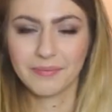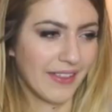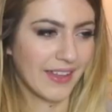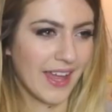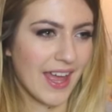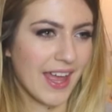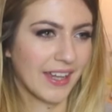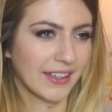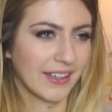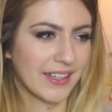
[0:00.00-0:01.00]
And
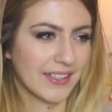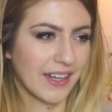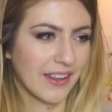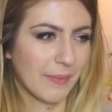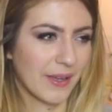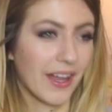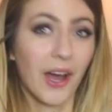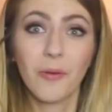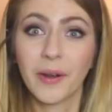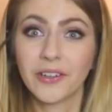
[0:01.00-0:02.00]
then there's another big,
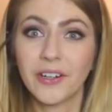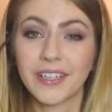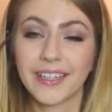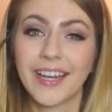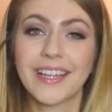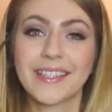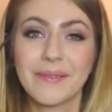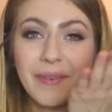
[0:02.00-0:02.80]
oh my God, yes,